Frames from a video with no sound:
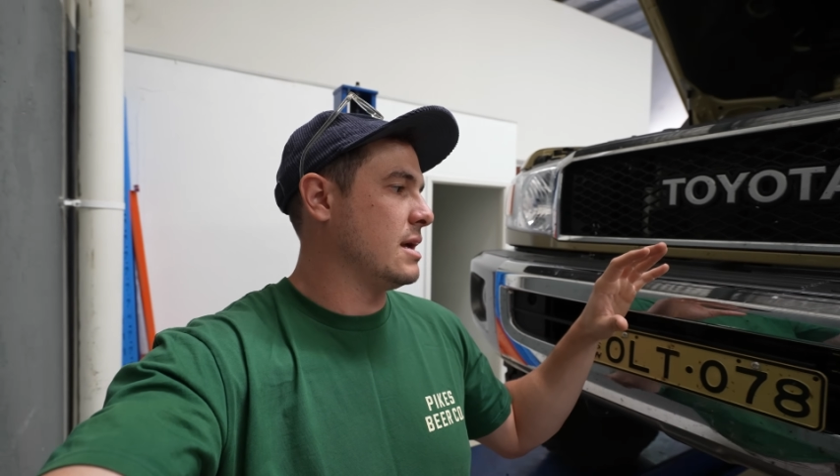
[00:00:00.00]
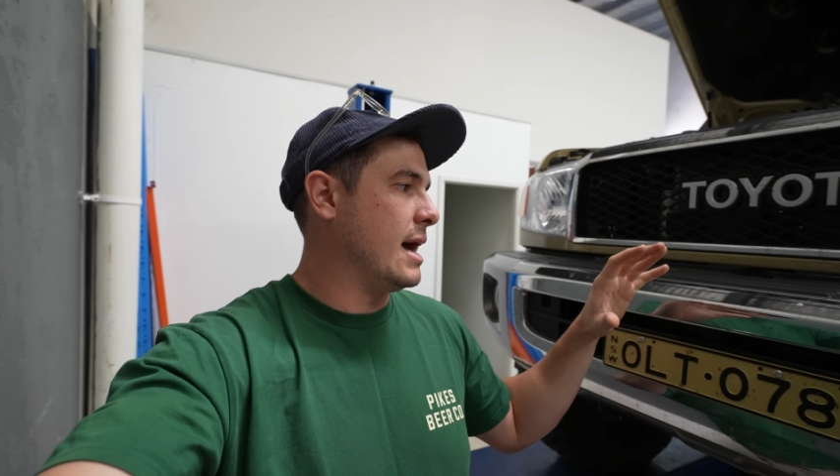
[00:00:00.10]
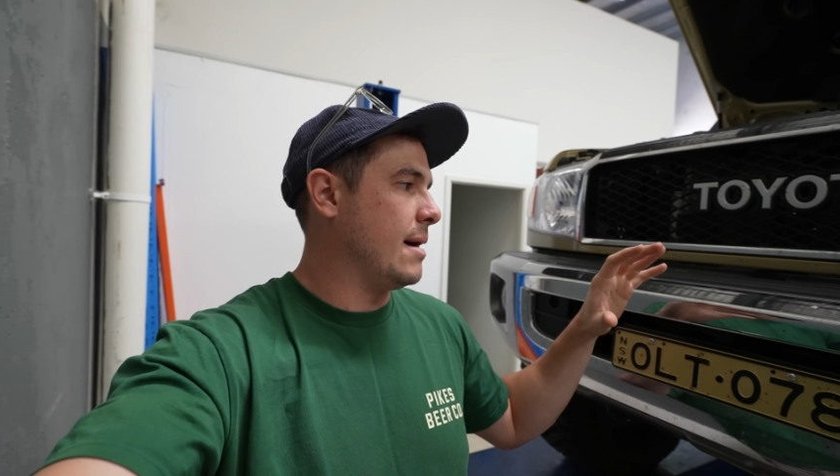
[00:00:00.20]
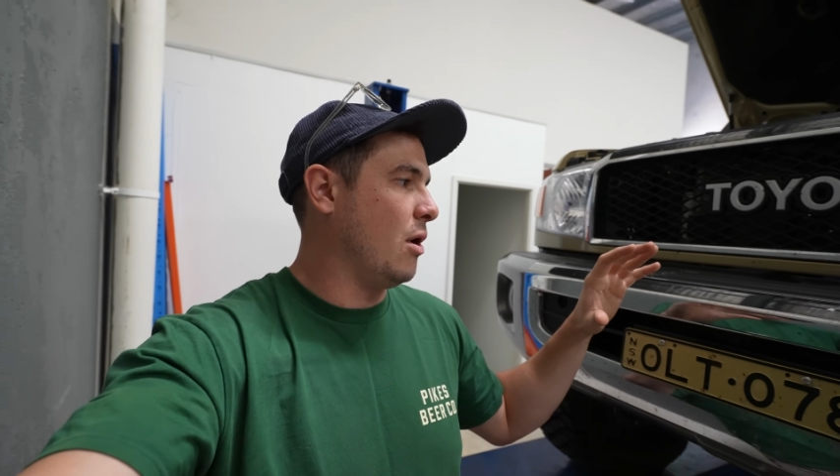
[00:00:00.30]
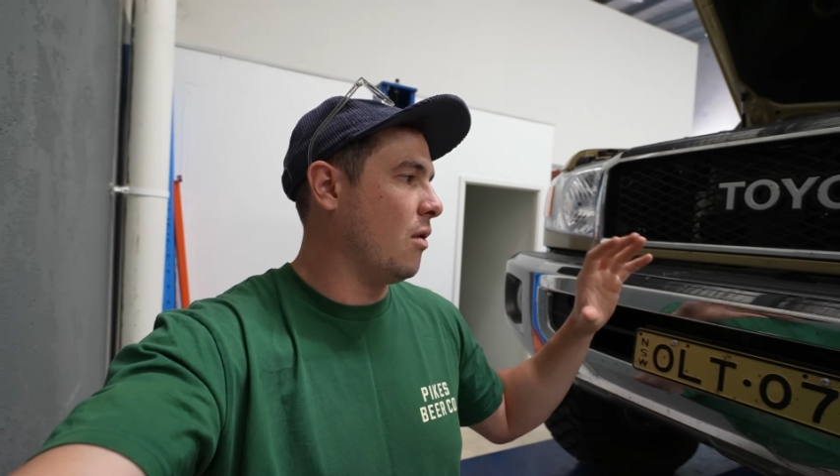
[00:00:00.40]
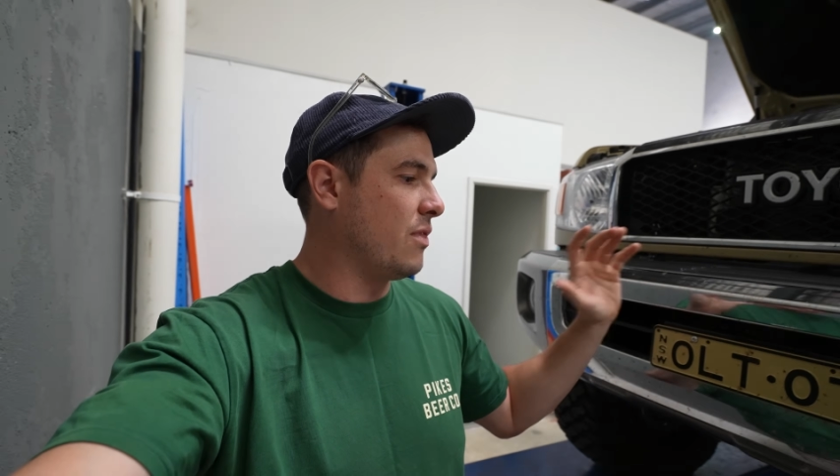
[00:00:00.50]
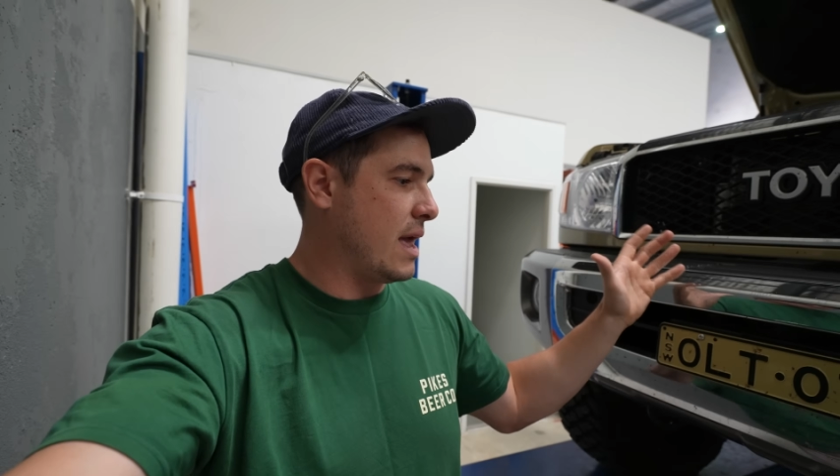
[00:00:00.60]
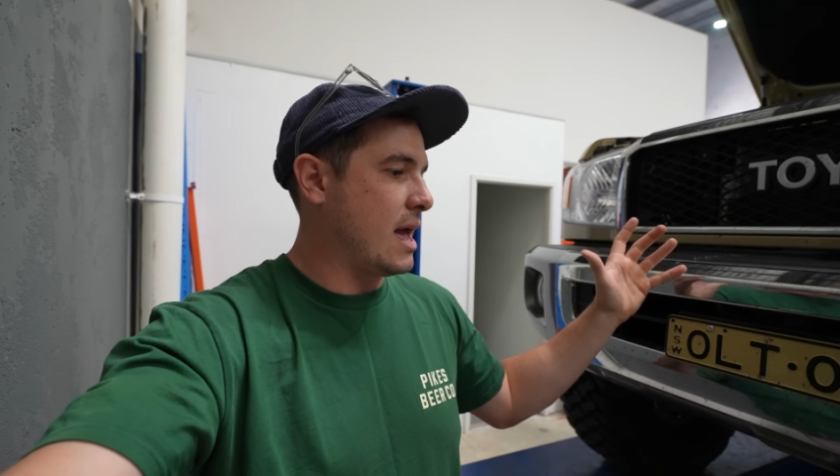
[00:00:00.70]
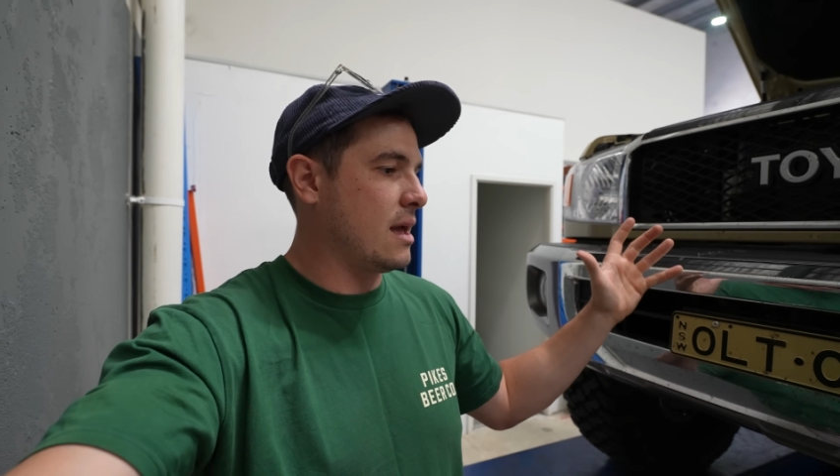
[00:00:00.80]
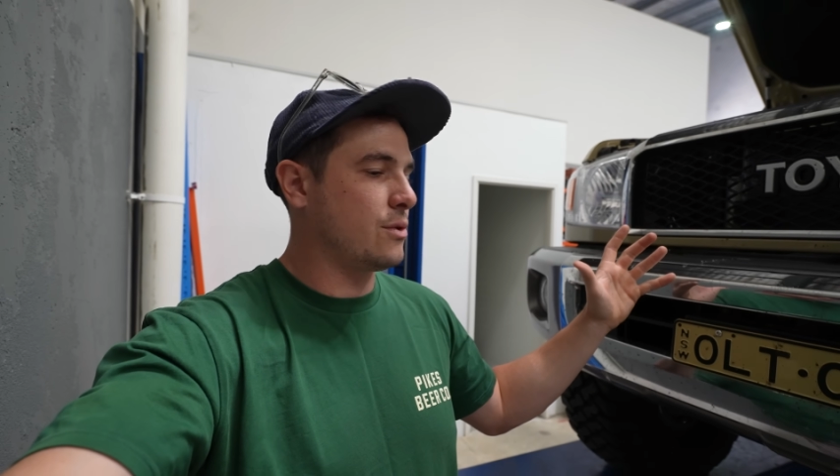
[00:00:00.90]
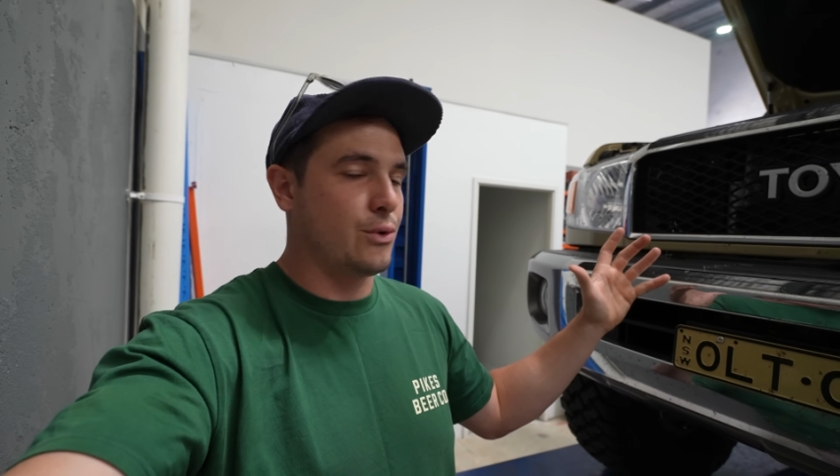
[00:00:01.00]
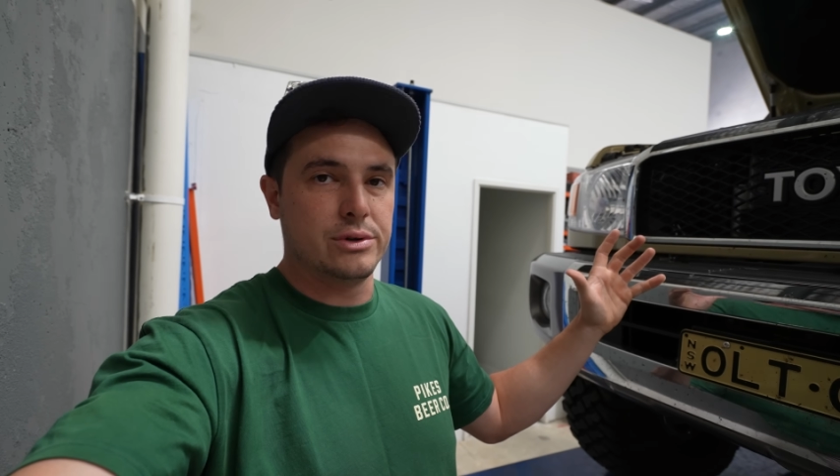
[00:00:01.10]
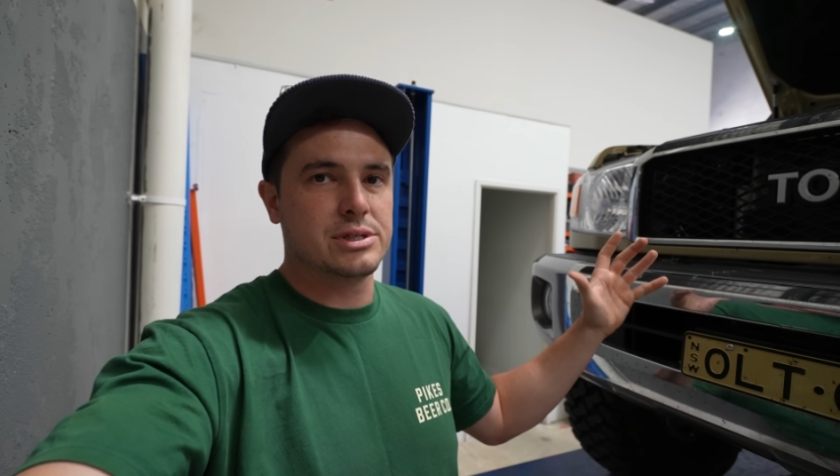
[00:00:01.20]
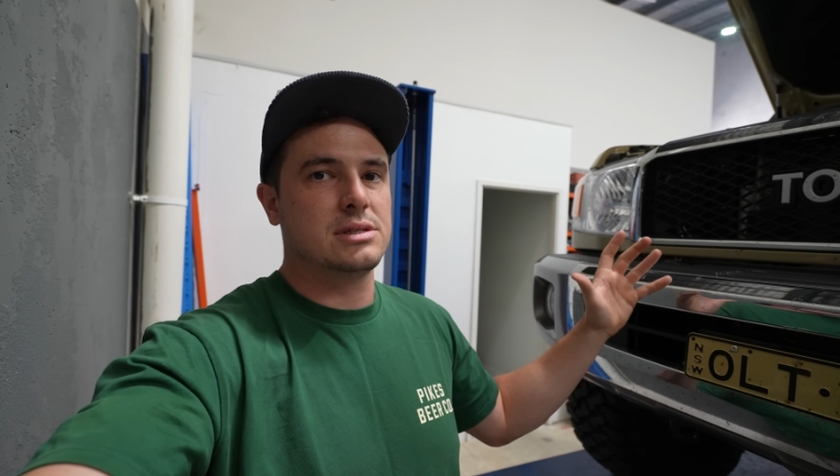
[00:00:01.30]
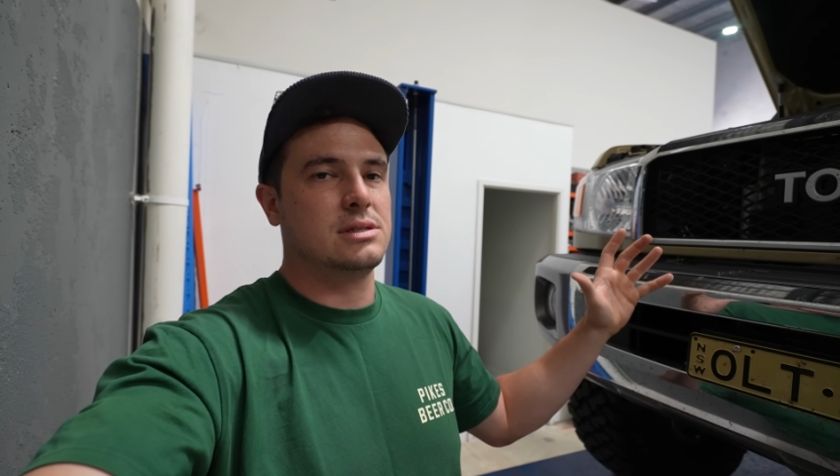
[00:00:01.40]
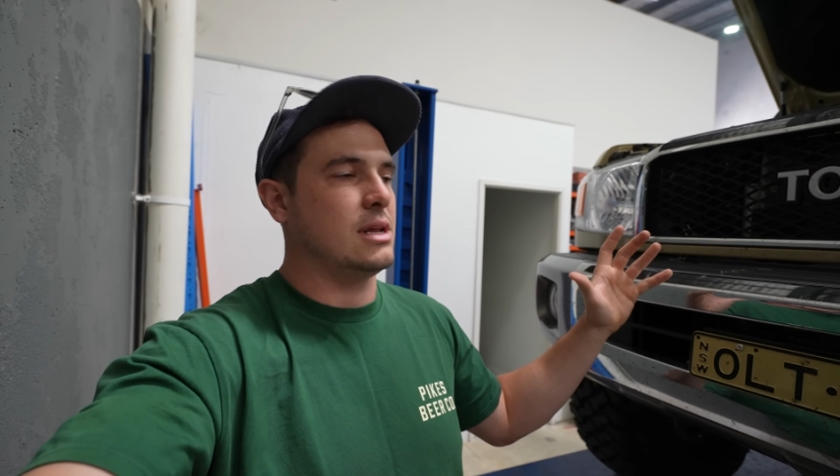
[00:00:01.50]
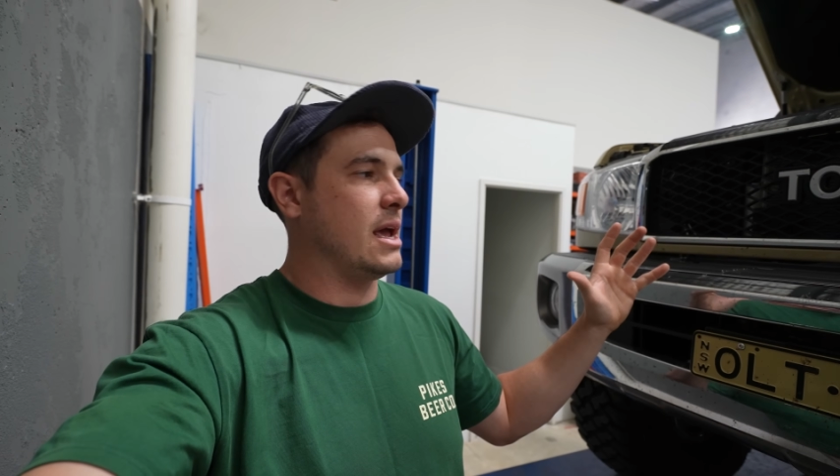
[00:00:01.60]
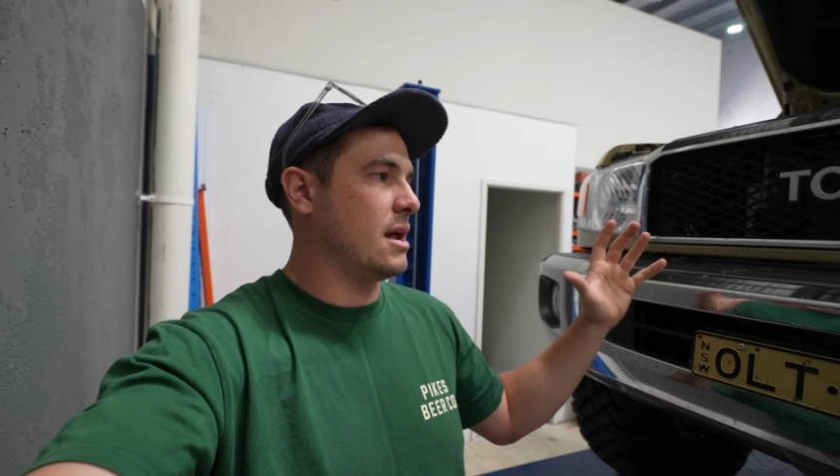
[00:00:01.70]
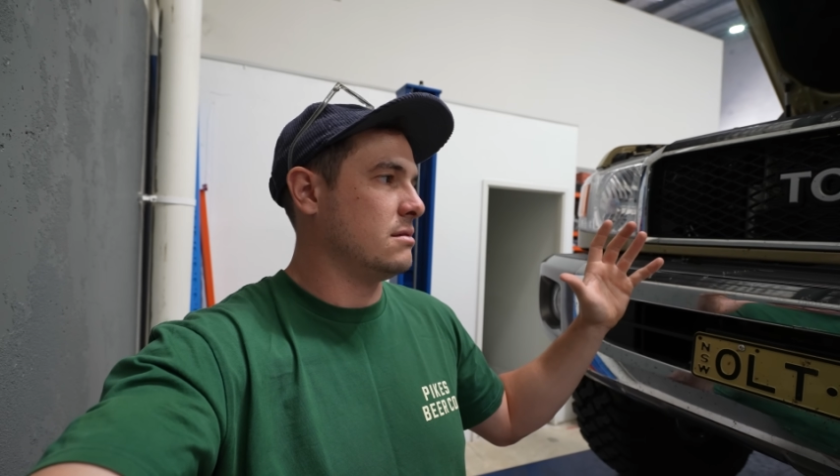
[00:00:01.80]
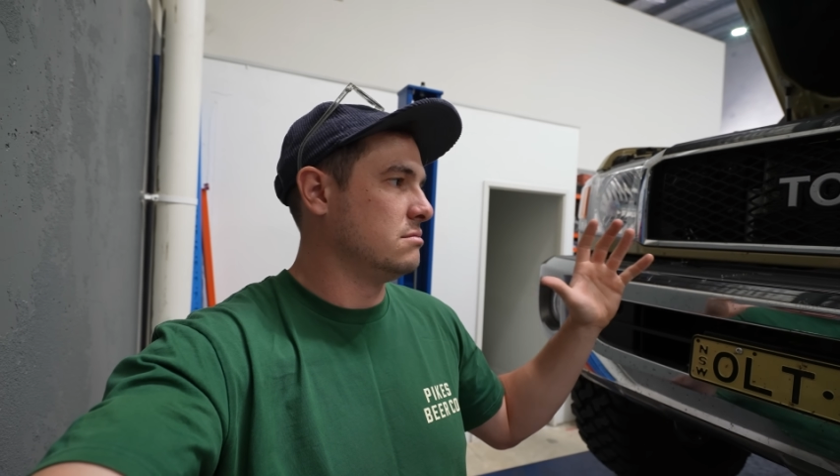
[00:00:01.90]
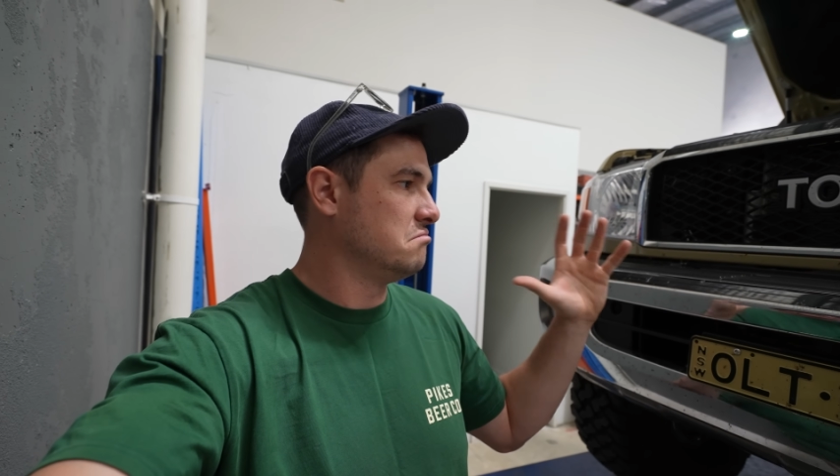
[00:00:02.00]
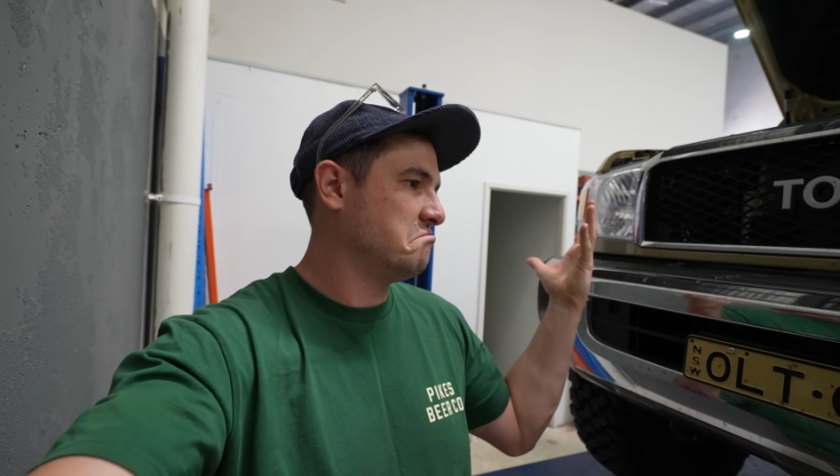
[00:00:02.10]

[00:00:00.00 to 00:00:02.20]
on their cruisers and